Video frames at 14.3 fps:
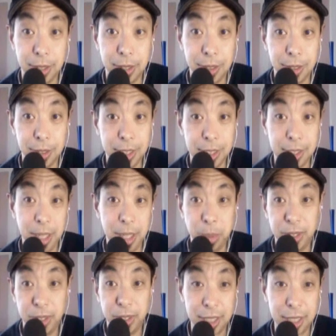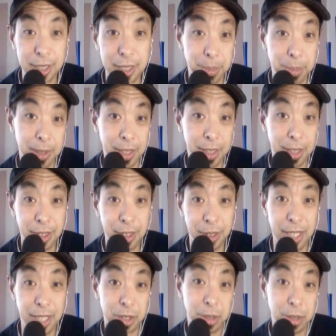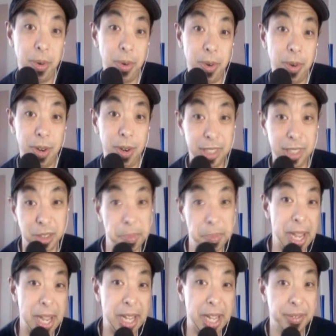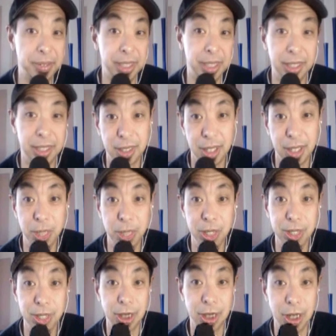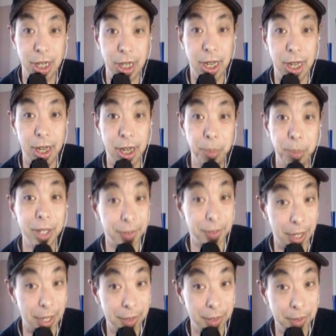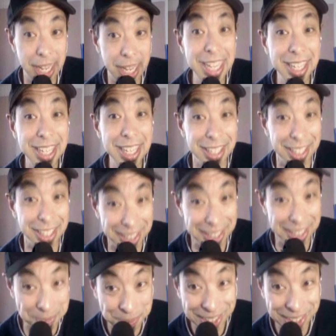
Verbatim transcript: So these keyboard docks typically include extra ports, extra batteries, most importantly of all, a hinge.